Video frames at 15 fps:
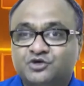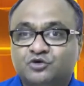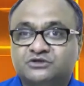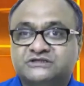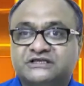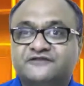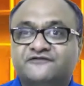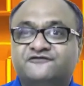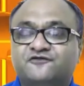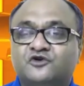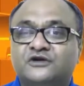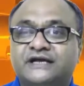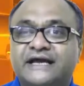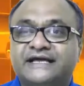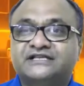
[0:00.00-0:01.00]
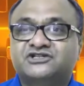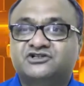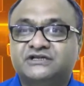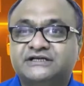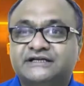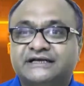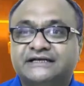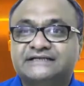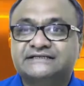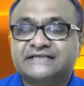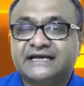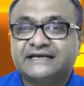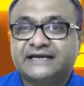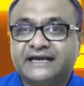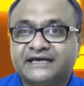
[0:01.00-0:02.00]
from this channel. If you like
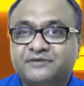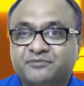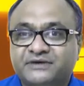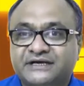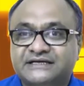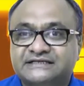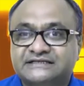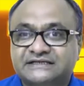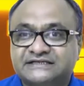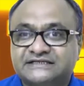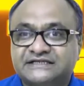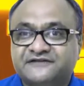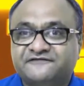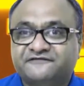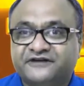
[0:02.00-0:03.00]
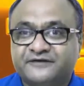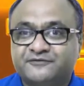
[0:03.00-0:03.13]
this particular video, make